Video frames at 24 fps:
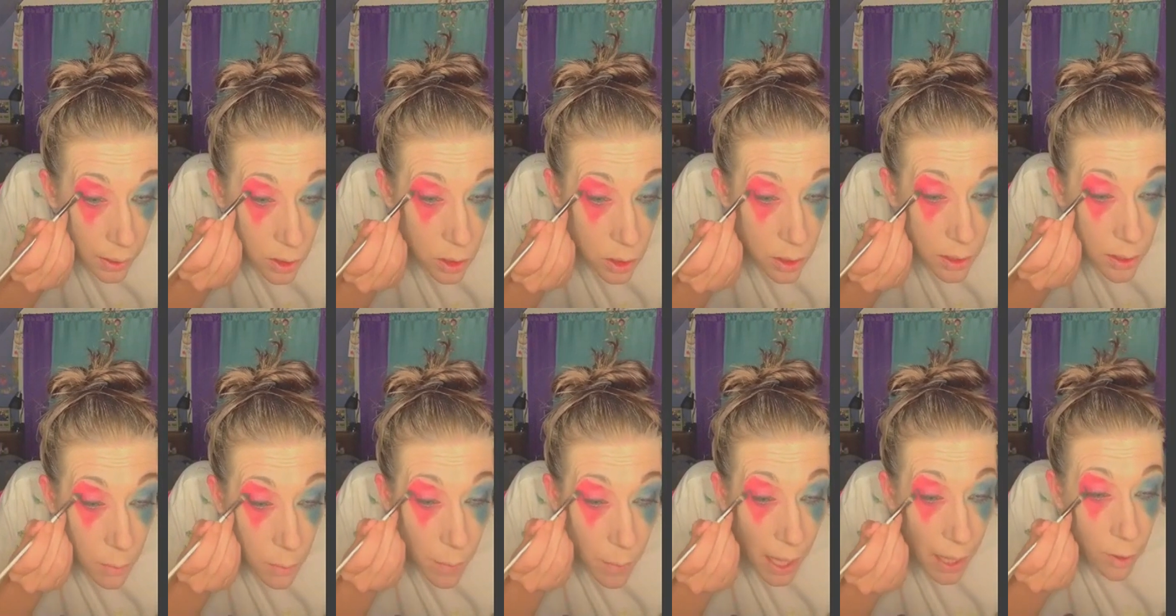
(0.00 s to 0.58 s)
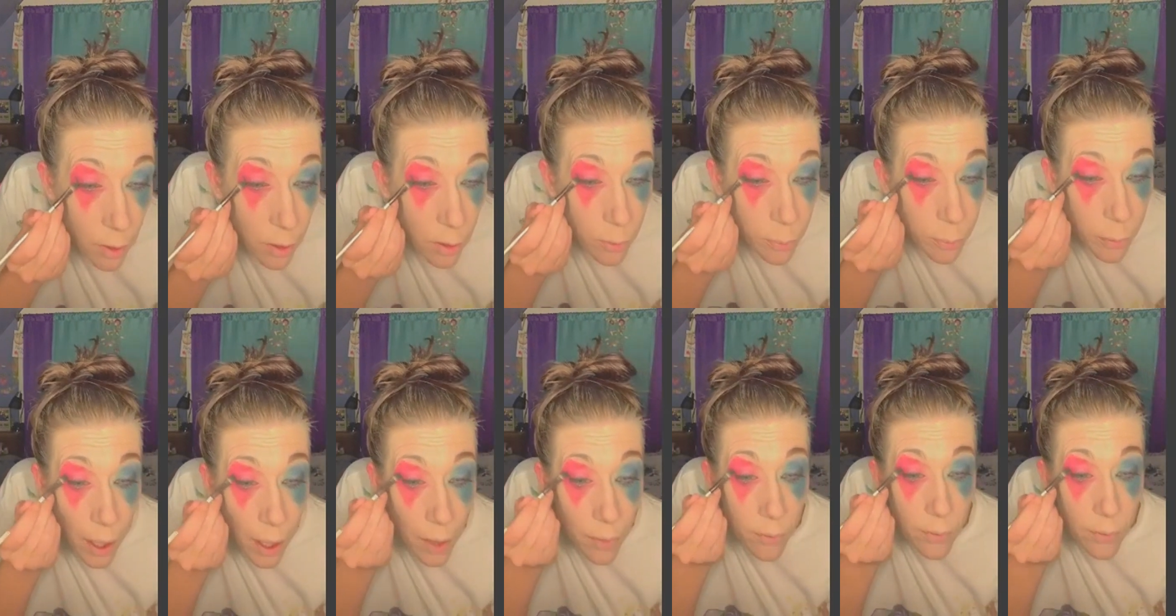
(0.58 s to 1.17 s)
it's just a matter of
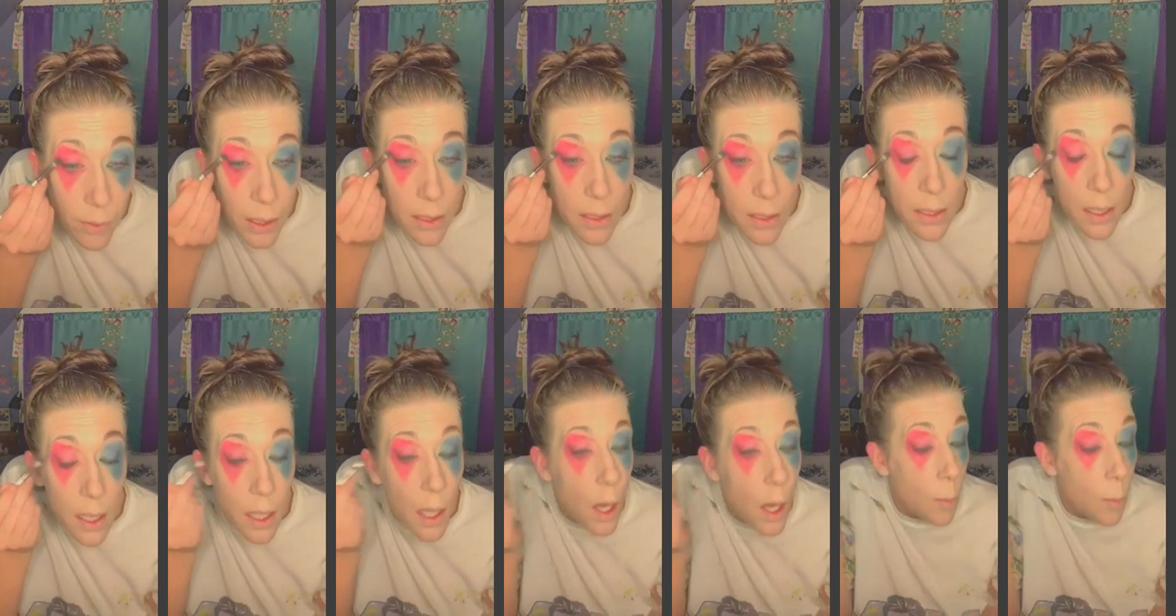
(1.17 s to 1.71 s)
preference.